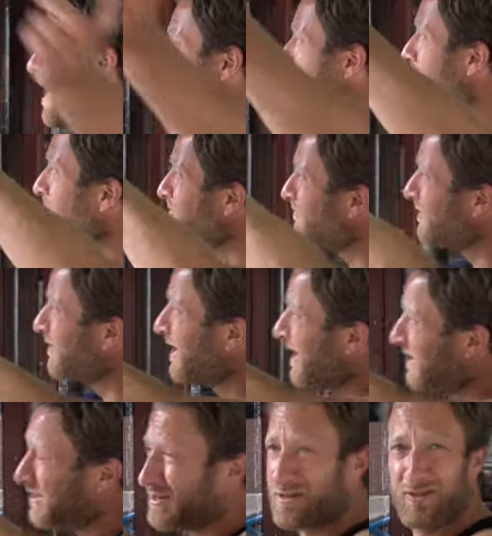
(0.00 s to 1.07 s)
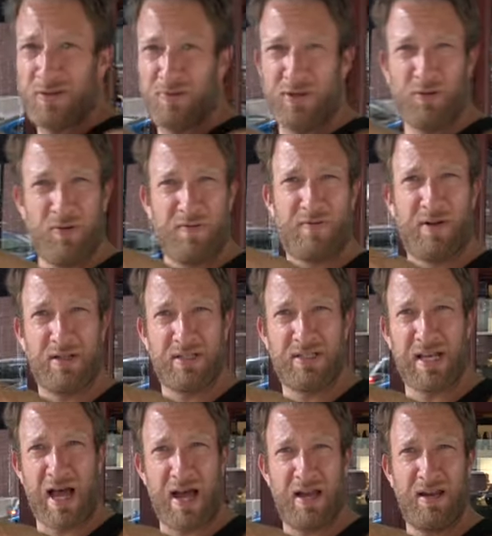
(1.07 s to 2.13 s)
at, you got, should we do it on the
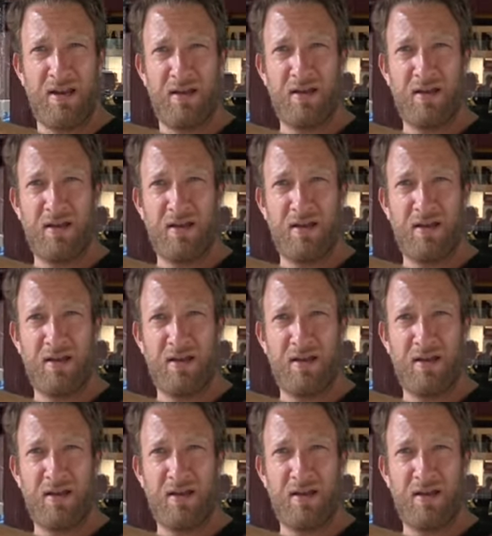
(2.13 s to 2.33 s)
sign?